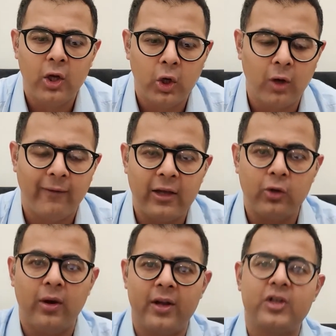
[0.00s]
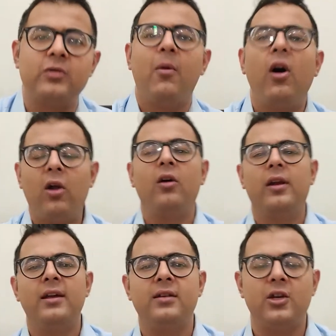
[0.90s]
you know, when you are a small
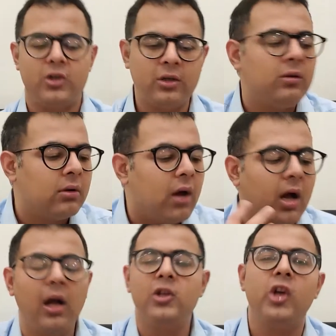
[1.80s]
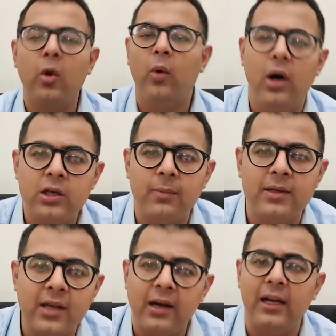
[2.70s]
organization, a culture works,
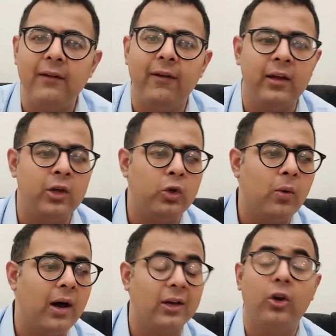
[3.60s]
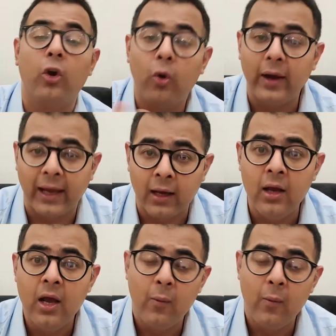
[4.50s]
but suddenly when you are growing,